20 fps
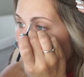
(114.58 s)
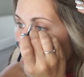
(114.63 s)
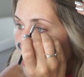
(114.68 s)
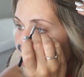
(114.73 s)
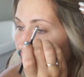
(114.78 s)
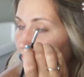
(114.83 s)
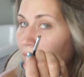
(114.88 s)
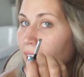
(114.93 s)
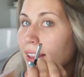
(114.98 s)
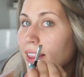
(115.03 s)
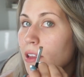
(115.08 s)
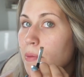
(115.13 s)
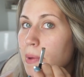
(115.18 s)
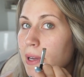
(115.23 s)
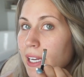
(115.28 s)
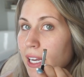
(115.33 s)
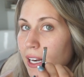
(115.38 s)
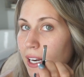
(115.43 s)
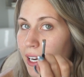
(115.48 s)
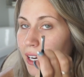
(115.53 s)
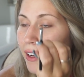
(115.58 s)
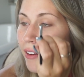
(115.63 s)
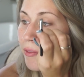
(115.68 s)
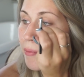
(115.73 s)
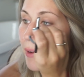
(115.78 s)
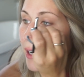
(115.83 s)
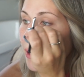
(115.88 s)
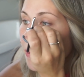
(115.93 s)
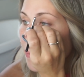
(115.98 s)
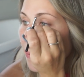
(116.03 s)
And right at the beginning of
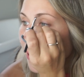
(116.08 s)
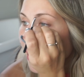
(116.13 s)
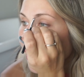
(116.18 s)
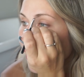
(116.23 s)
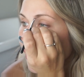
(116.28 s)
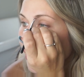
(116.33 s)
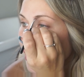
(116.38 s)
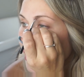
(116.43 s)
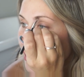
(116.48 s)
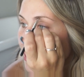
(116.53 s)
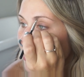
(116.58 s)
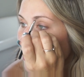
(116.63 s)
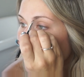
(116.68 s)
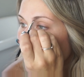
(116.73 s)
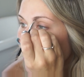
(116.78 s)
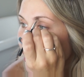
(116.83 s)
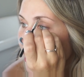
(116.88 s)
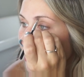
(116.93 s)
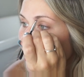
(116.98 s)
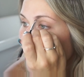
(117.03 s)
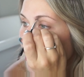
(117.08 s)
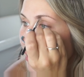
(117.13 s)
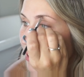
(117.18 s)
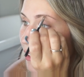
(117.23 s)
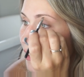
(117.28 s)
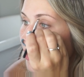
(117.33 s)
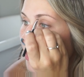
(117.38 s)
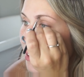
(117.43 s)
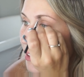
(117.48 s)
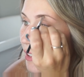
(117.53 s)
my brow, I start
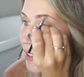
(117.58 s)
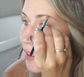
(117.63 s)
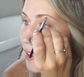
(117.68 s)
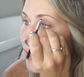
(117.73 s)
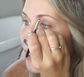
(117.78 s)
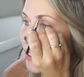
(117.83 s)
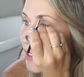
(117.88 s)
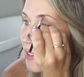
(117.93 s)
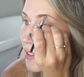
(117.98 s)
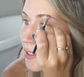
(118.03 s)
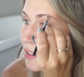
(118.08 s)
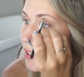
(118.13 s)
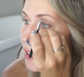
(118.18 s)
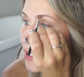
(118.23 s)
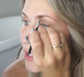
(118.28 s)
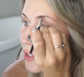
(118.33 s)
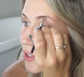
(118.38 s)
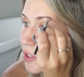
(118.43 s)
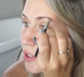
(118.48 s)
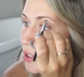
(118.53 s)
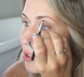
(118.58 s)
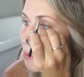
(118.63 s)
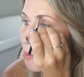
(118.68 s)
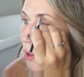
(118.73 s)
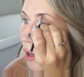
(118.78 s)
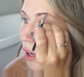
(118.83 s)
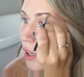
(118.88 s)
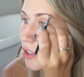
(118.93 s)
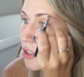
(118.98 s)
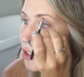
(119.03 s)
to do
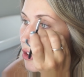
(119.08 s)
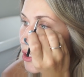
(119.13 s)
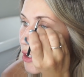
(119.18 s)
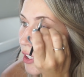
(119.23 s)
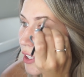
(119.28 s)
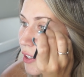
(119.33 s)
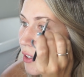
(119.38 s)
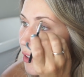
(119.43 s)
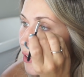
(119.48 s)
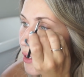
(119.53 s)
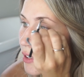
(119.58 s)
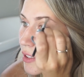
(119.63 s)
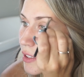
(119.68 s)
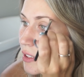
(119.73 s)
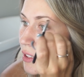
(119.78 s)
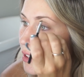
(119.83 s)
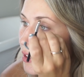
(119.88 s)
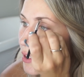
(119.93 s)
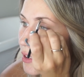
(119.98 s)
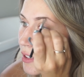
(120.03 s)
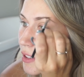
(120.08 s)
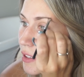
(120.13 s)
small strokes.